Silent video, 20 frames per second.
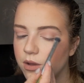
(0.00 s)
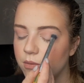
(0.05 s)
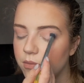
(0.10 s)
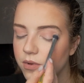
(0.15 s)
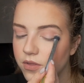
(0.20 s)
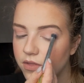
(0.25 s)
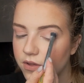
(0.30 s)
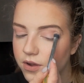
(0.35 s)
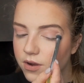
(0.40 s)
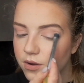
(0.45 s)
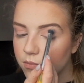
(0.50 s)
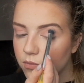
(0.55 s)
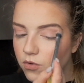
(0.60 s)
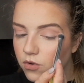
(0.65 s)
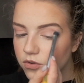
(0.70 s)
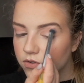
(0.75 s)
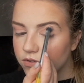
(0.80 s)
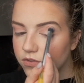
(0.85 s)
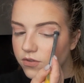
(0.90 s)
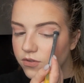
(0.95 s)
but they're
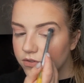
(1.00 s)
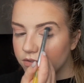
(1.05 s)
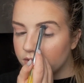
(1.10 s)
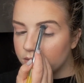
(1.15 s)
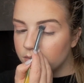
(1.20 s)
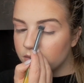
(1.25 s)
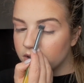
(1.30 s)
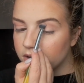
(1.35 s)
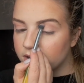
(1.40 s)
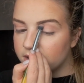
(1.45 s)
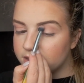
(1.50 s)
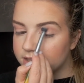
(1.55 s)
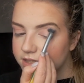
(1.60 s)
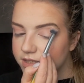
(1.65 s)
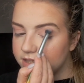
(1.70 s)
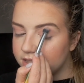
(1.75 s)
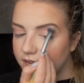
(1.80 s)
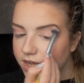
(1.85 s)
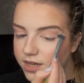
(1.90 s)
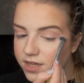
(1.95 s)
more so similar in
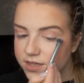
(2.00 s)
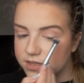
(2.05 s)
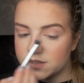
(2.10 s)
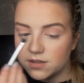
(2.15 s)
aesthetic.